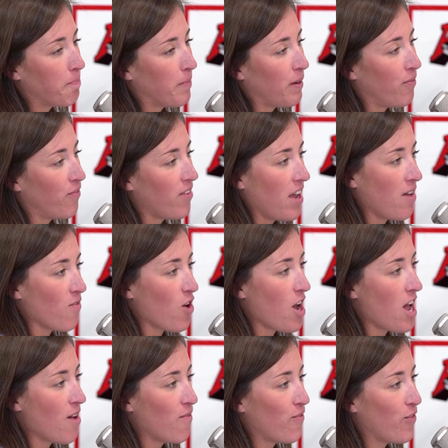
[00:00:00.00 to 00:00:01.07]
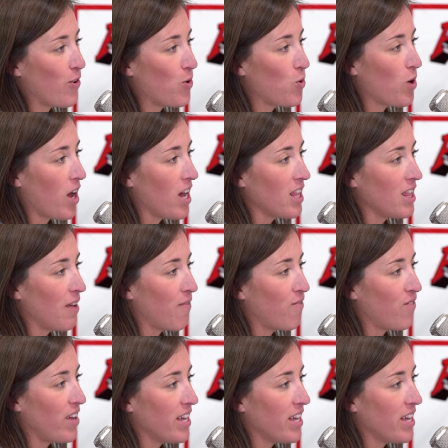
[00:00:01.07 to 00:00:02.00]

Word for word: my favorite food on the